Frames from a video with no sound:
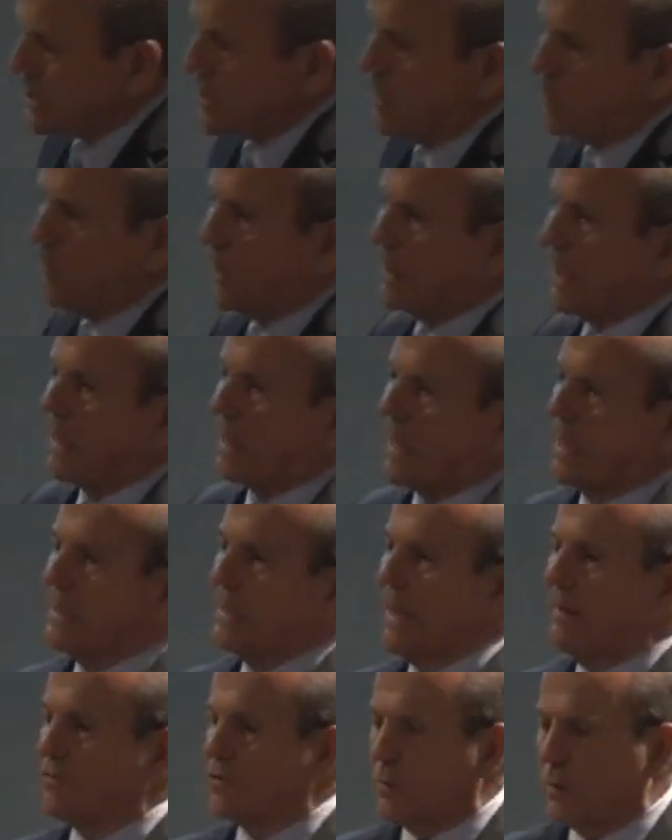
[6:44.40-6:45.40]
someone. I'd like
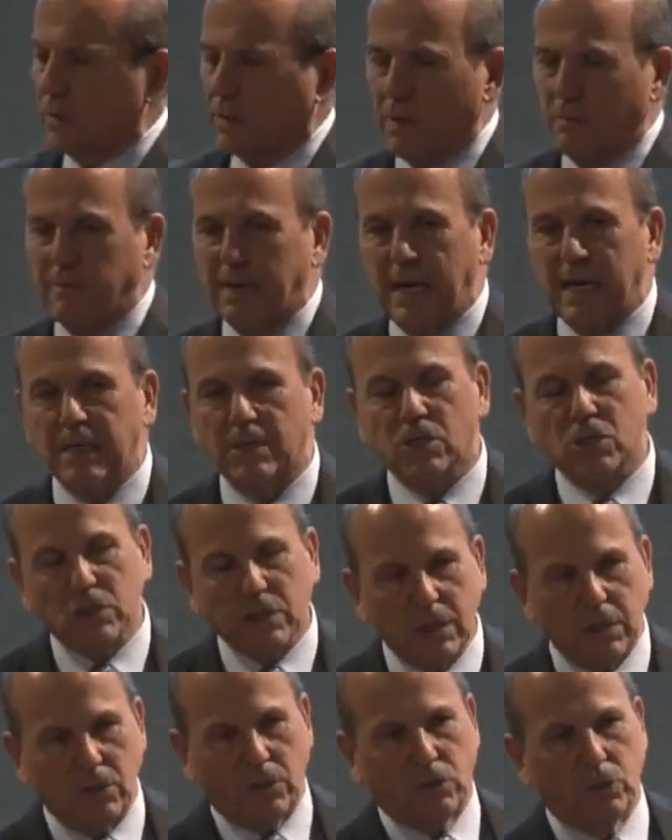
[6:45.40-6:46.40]
to have someone come by and
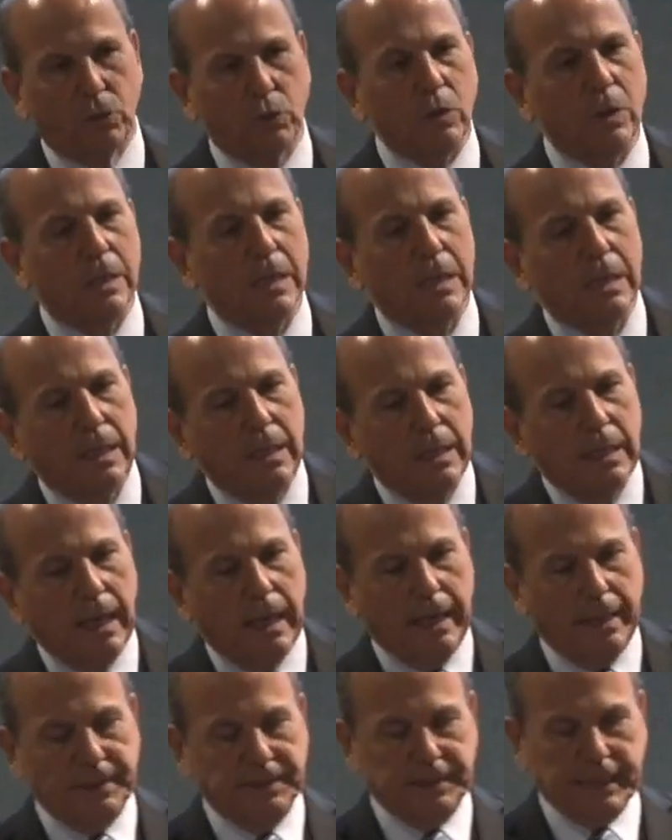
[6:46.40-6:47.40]
see you.
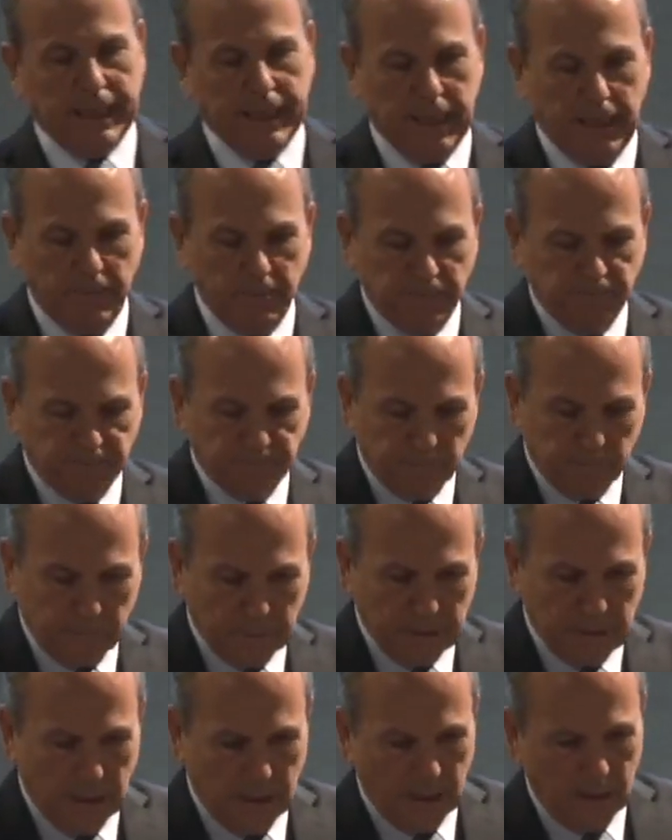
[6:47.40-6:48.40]
And um,
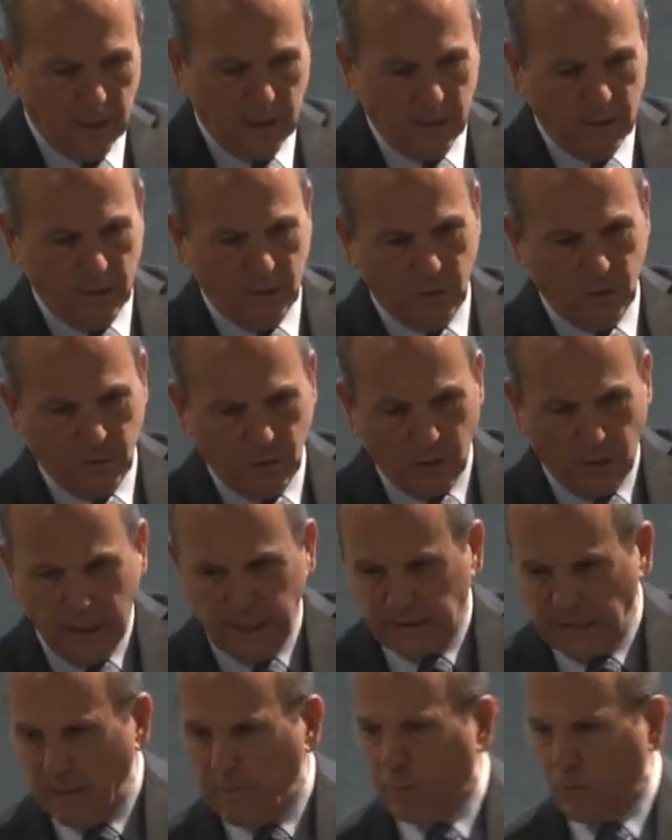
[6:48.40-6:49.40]
uh, you know,
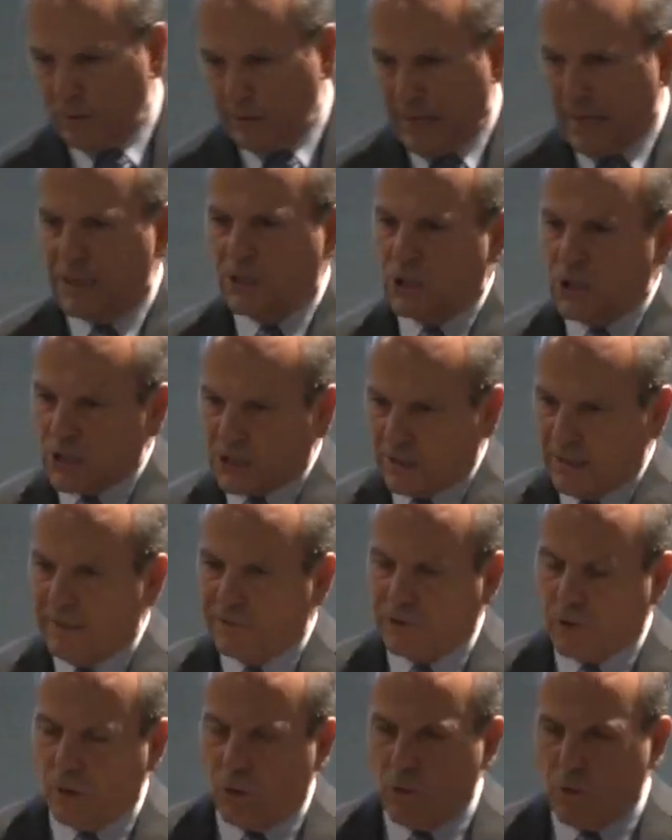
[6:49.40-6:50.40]
at that point, I had just
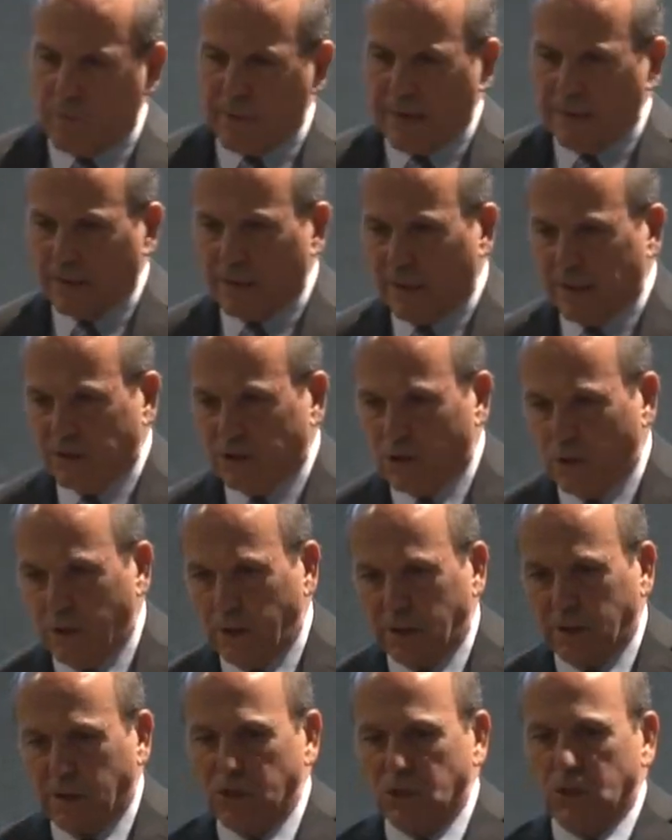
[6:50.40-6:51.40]
left Coldwell Banker. I'd
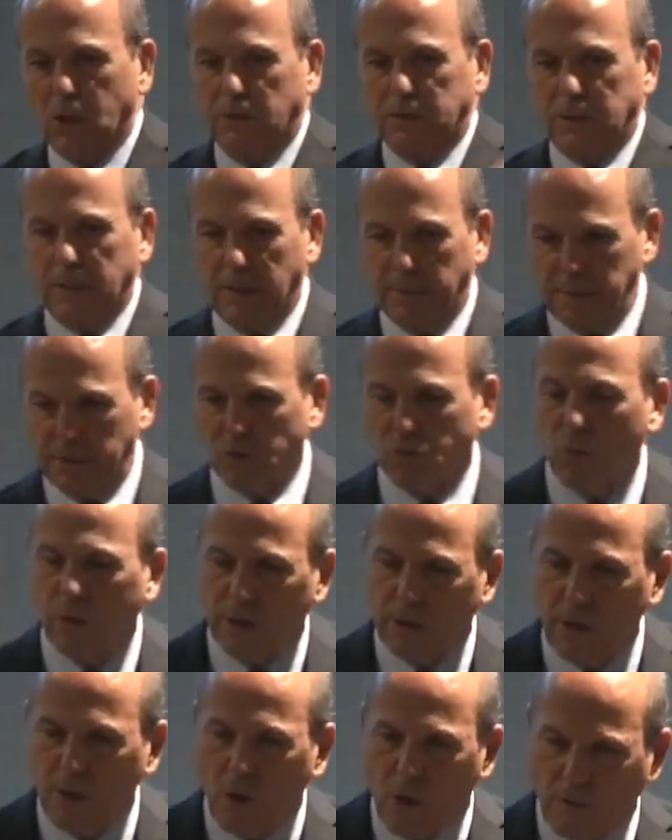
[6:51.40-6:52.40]
started a consulting company. I was
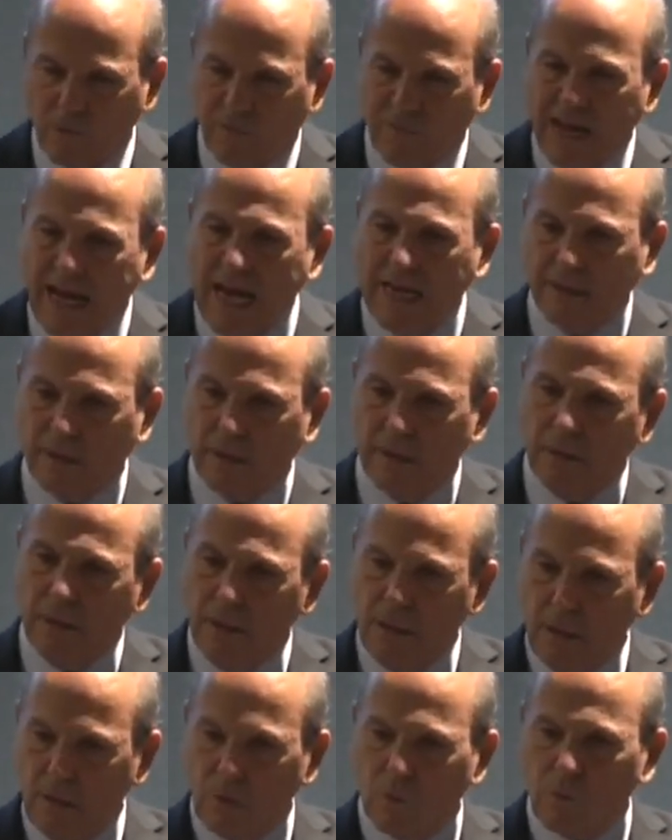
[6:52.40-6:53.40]
running Arvida,
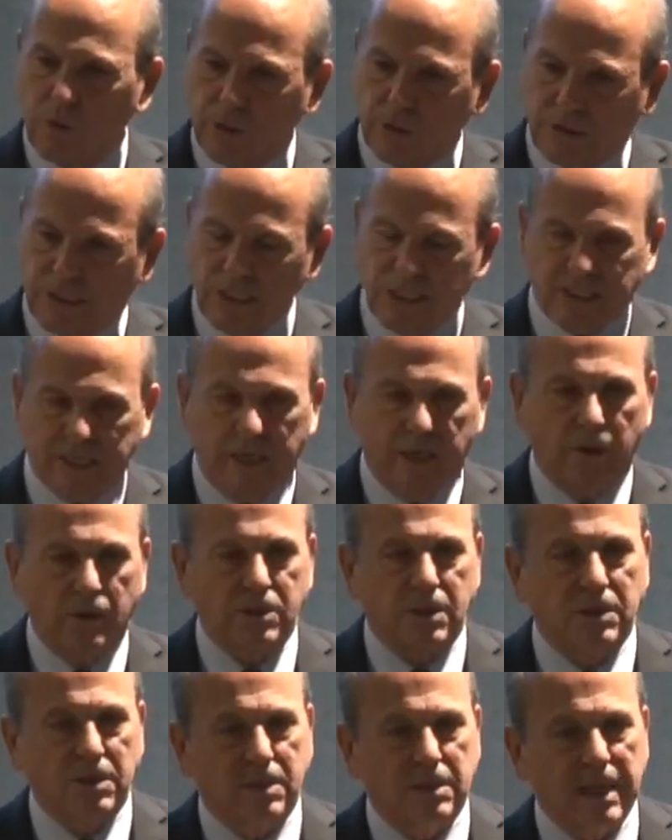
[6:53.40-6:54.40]
realty
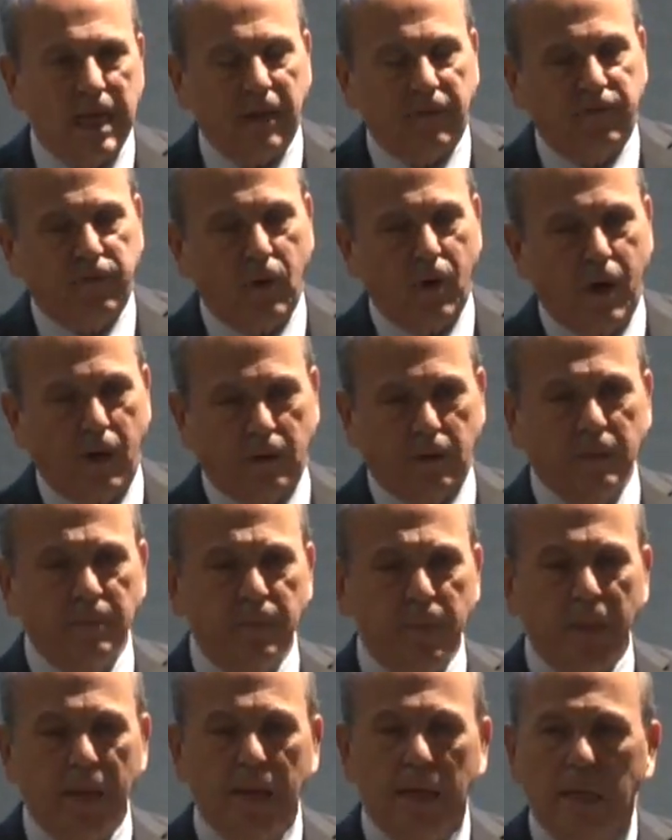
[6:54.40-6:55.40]
sales in South Florida,
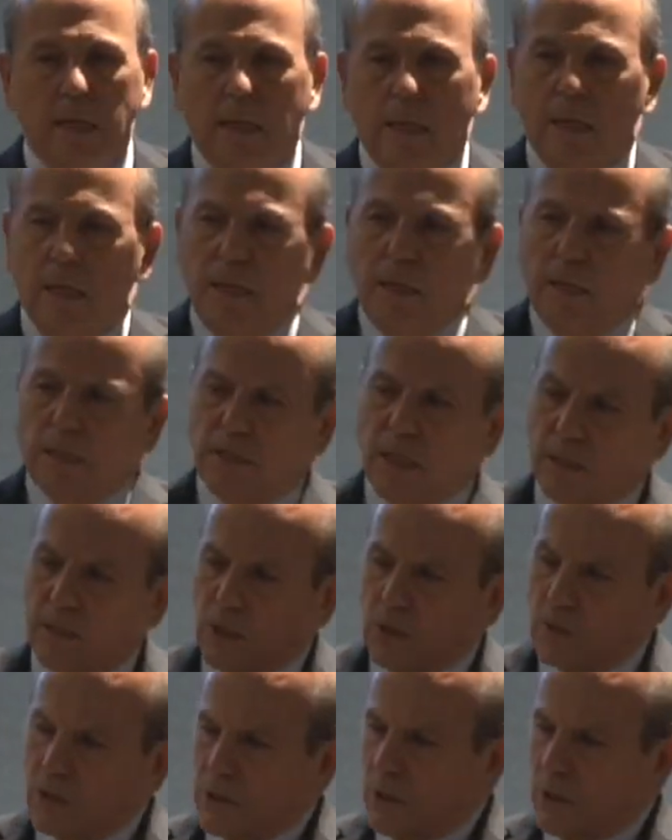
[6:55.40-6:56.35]
said,